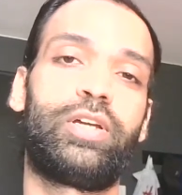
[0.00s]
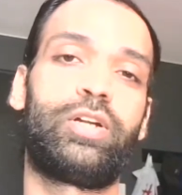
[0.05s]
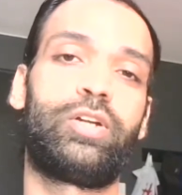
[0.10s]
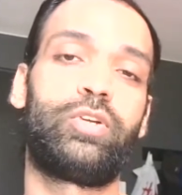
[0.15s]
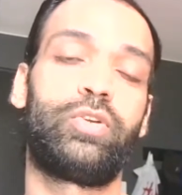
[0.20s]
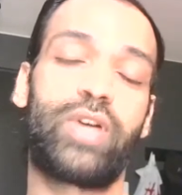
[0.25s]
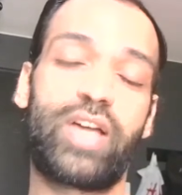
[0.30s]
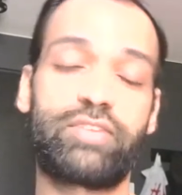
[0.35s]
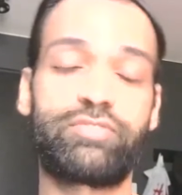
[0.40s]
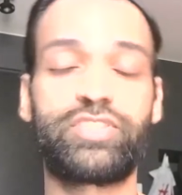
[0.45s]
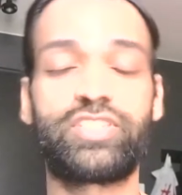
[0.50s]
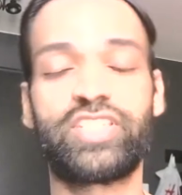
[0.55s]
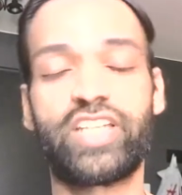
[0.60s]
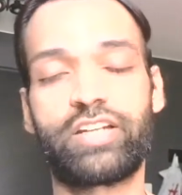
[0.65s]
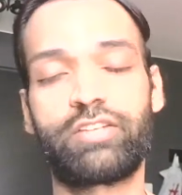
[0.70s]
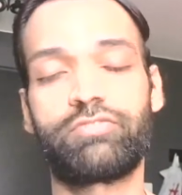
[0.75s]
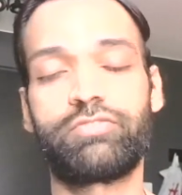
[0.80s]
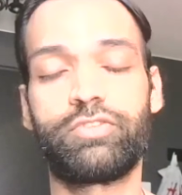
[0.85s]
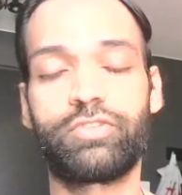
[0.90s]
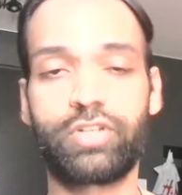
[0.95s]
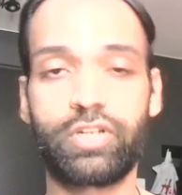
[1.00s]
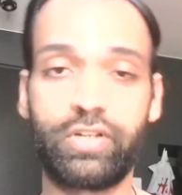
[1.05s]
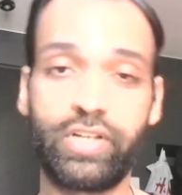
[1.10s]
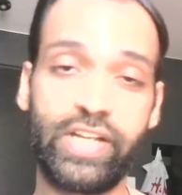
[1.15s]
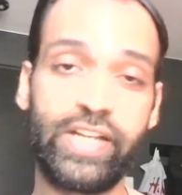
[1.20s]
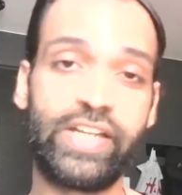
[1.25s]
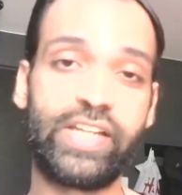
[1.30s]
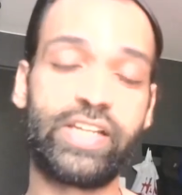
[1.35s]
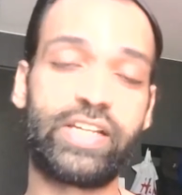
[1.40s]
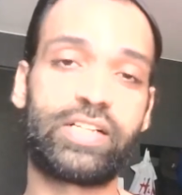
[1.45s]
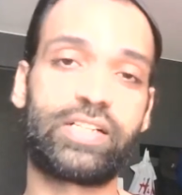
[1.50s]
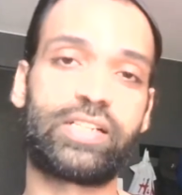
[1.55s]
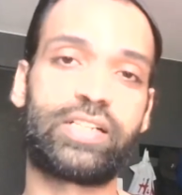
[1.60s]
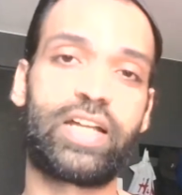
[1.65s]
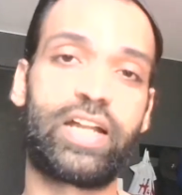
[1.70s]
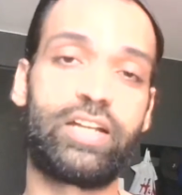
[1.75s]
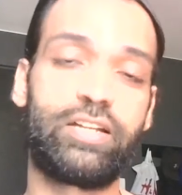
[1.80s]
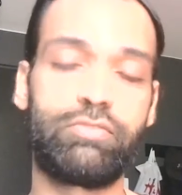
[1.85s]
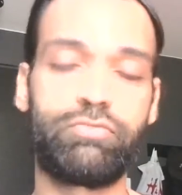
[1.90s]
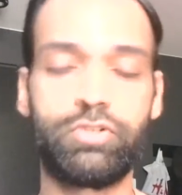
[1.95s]
to have set foot on India,
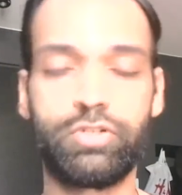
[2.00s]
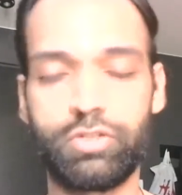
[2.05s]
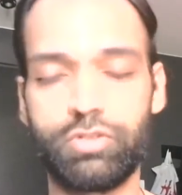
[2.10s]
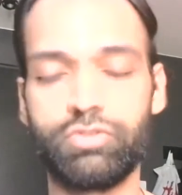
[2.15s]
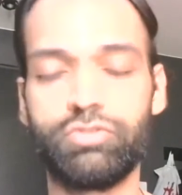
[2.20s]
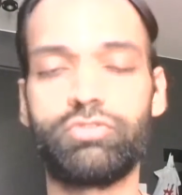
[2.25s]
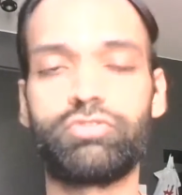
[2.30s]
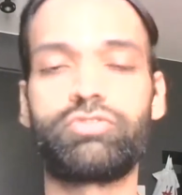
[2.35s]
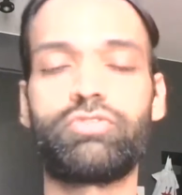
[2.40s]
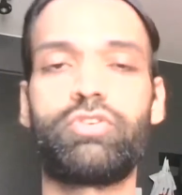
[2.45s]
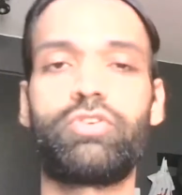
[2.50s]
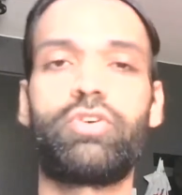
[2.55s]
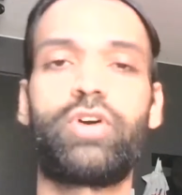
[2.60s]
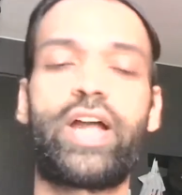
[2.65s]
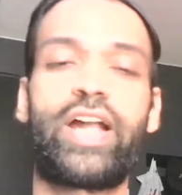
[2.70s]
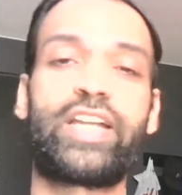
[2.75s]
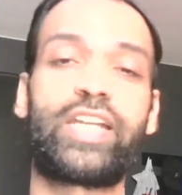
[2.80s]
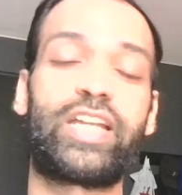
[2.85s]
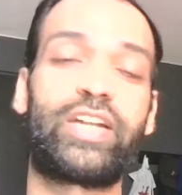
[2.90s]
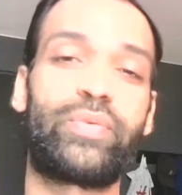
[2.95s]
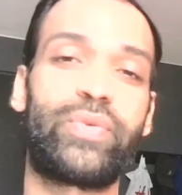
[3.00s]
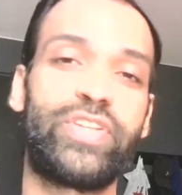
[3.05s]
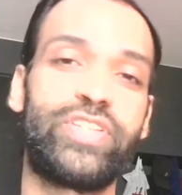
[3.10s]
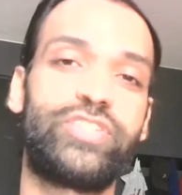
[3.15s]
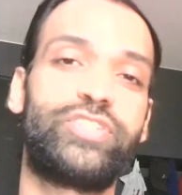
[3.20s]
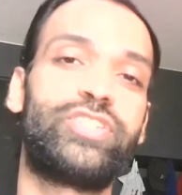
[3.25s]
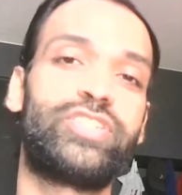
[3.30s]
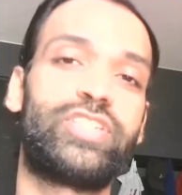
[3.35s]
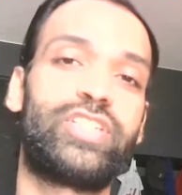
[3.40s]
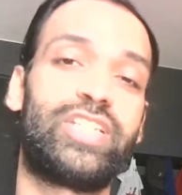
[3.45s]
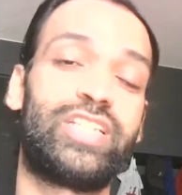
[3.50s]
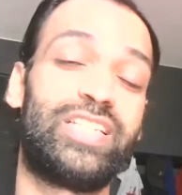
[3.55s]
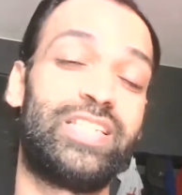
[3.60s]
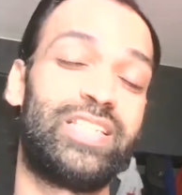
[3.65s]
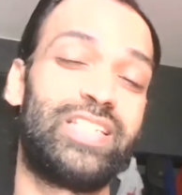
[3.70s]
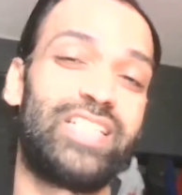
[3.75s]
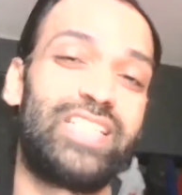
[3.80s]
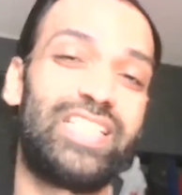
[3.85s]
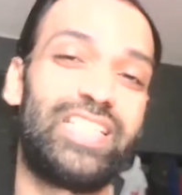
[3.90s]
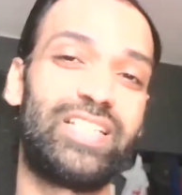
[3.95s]
and he would do so at a region in
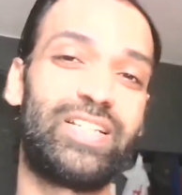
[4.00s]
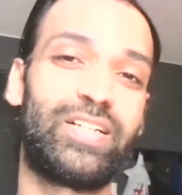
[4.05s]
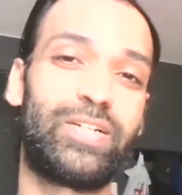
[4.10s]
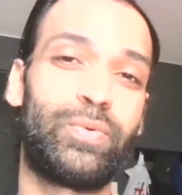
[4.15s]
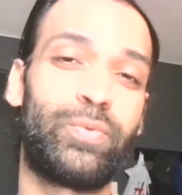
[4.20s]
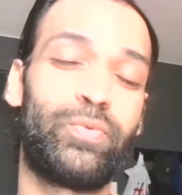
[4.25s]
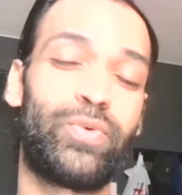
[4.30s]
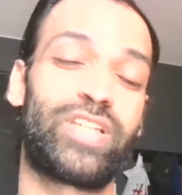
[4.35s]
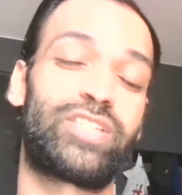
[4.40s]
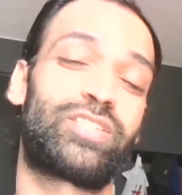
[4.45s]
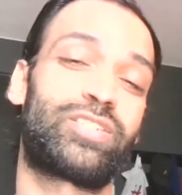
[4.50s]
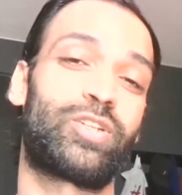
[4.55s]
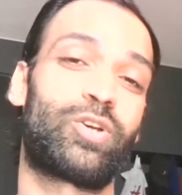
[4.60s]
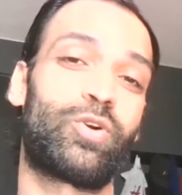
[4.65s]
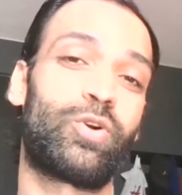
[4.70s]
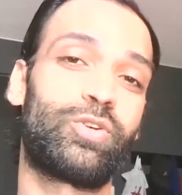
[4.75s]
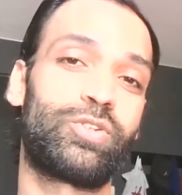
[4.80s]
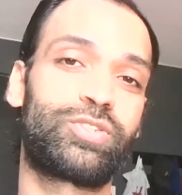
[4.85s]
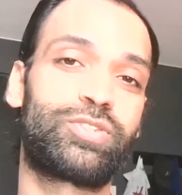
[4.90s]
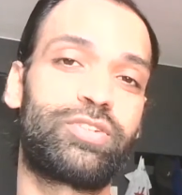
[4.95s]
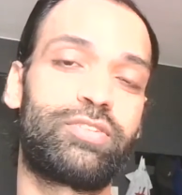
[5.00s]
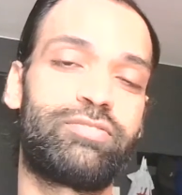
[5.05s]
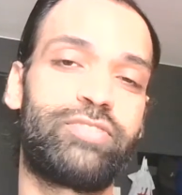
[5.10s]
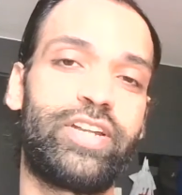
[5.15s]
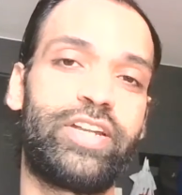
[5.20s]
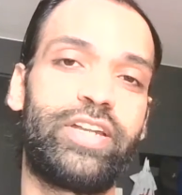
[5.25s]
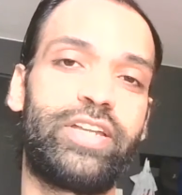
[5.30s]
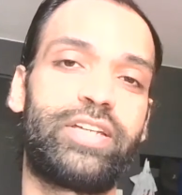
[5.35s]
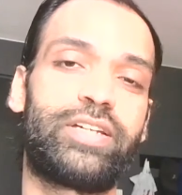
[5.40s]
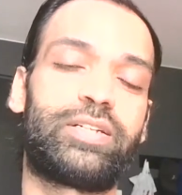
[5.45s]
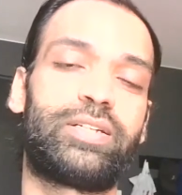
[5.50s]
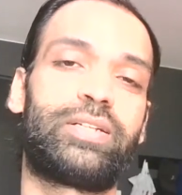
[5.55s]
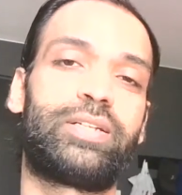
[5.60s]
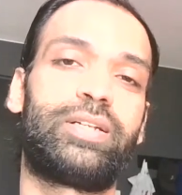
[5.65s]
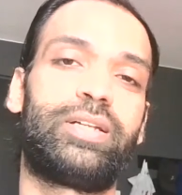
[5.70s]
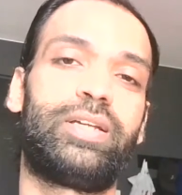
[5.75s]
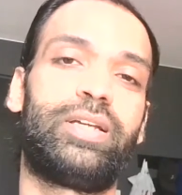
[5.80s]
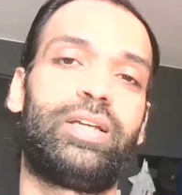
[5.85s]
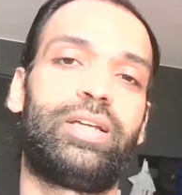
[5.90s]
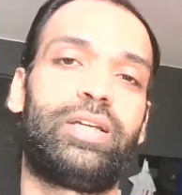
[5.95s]
the west coast of India
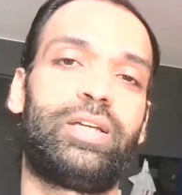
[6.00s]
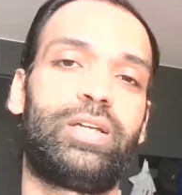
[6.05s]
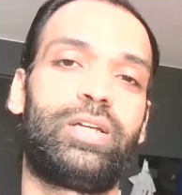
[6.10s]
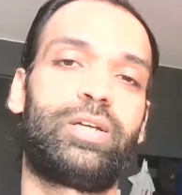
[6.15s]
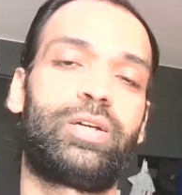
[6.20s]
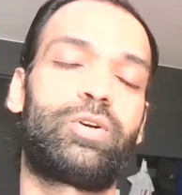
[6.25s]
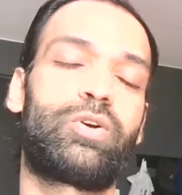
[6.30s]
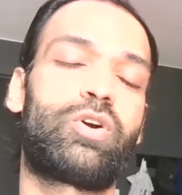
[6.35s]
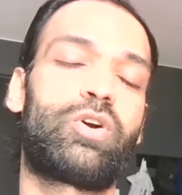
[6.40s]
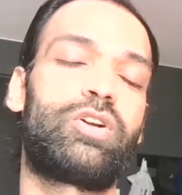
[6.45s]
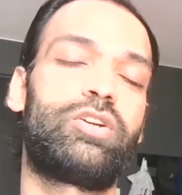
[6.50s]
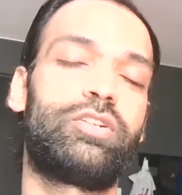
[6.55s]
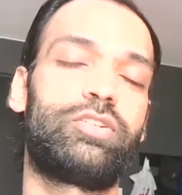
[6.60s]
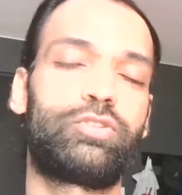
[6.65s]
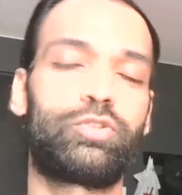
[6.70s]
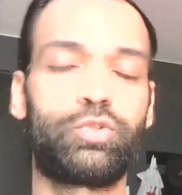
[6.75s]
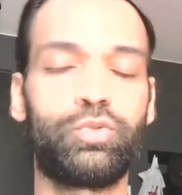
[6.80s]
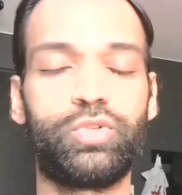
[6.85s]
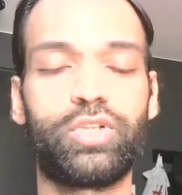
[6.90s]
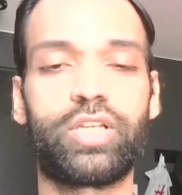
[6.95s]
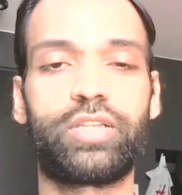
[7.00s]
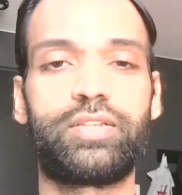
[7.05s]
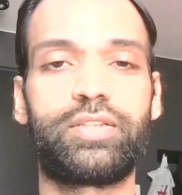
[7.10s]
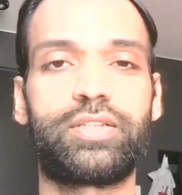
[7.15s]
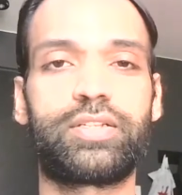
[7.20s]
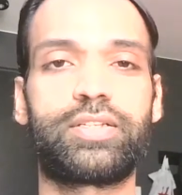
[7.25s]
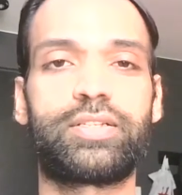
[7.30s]
called Surat.